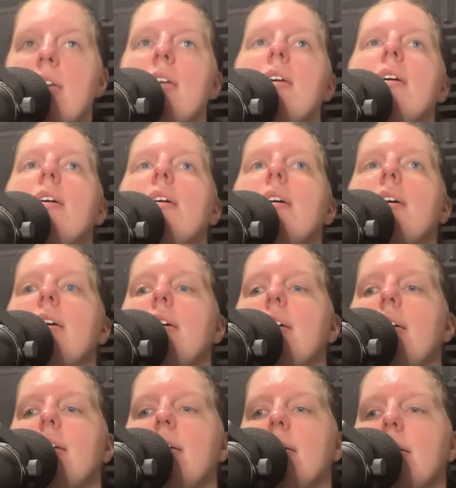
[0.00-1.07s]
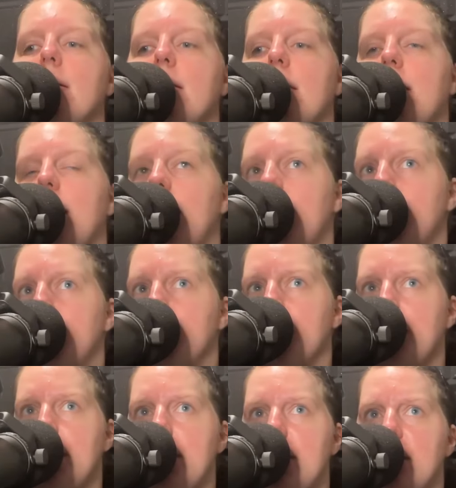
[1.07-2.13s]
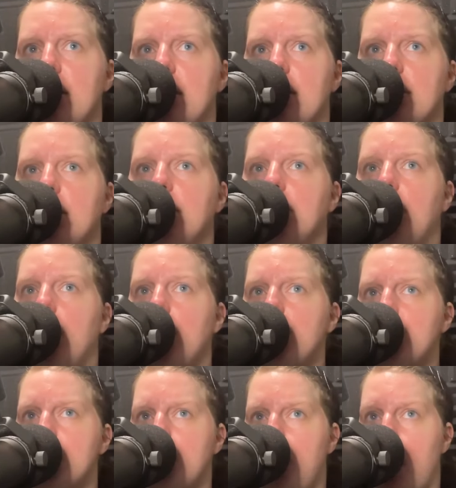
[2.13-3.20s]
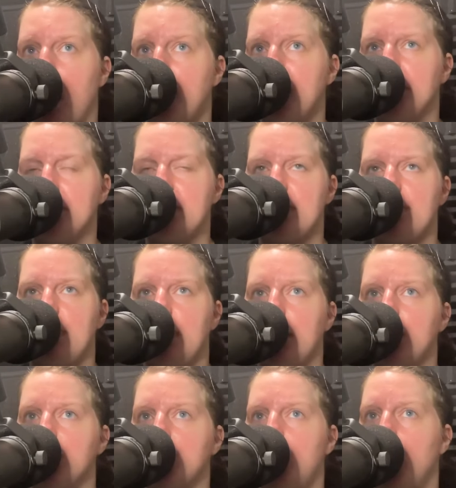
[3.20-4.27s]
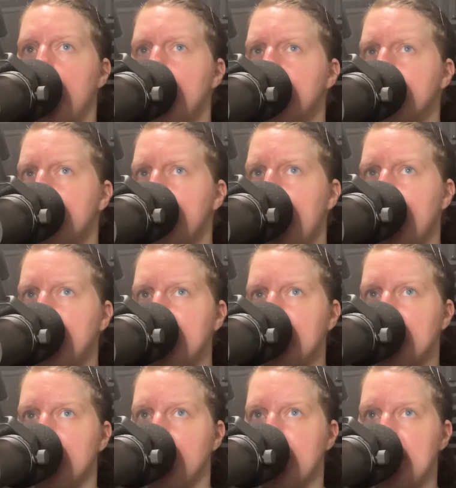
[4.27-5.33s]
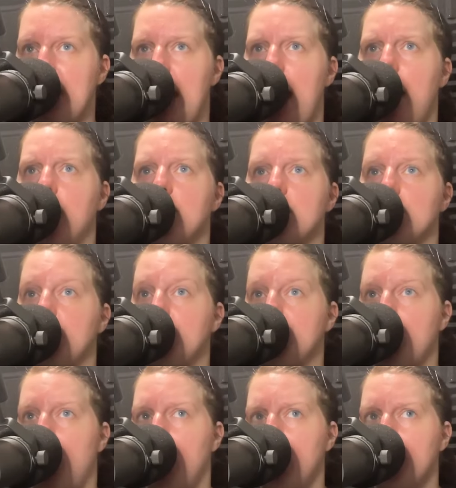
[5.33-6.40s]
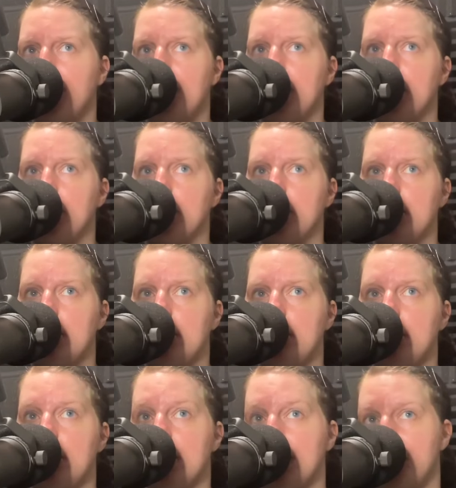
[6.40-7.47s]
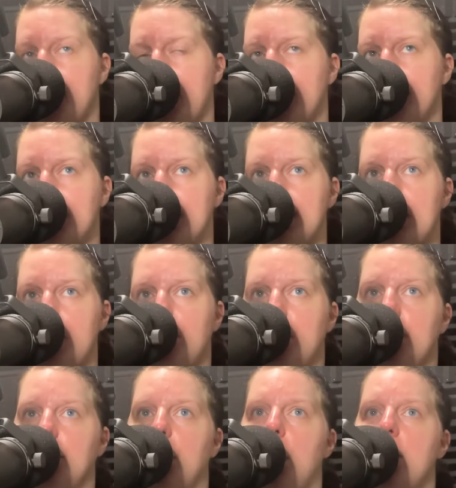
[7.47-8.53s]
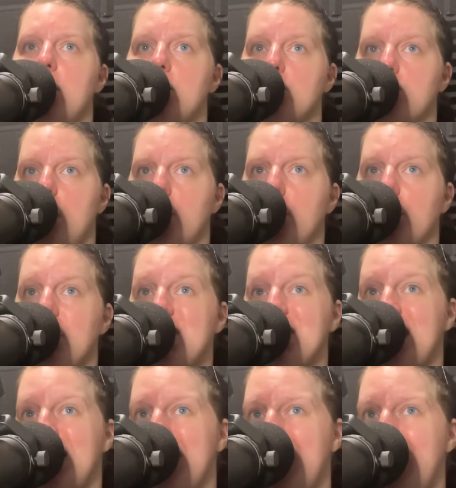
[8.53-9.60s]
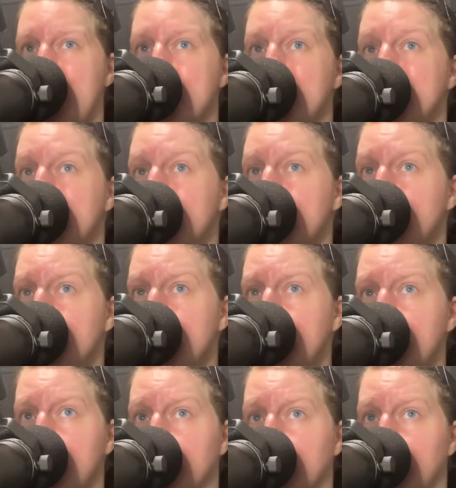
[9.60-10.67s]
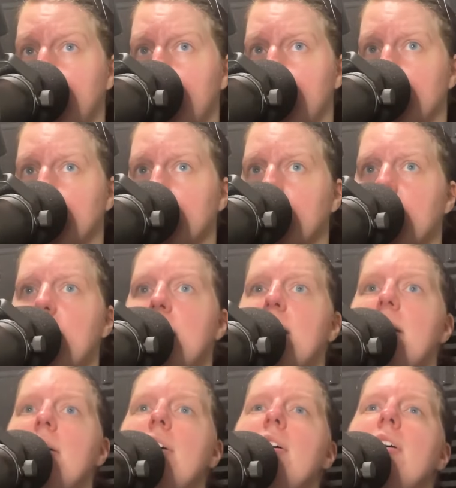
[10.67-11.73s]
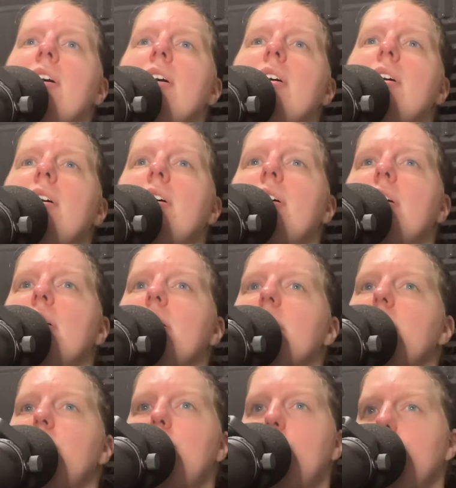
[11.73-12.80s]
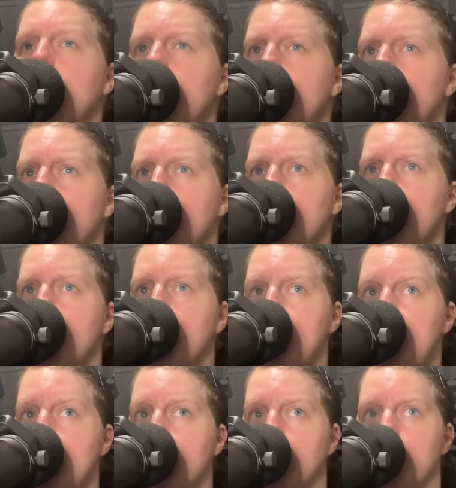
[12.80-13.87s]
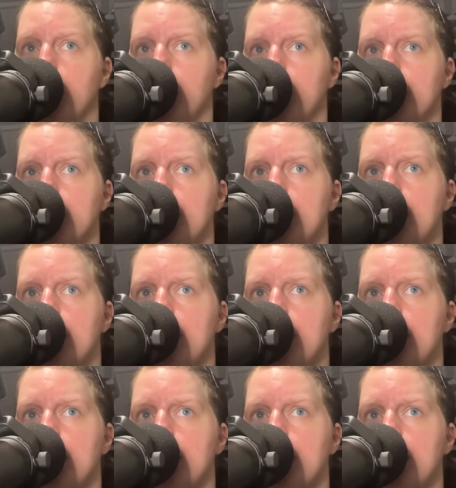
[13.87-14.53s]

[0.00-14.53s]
society again. Highbury, the large and populous village, almost amounting to a town to which Hartfield, in spite of its separate lawn and shrubberies and name, did really belong, really belong. afforded her no equals.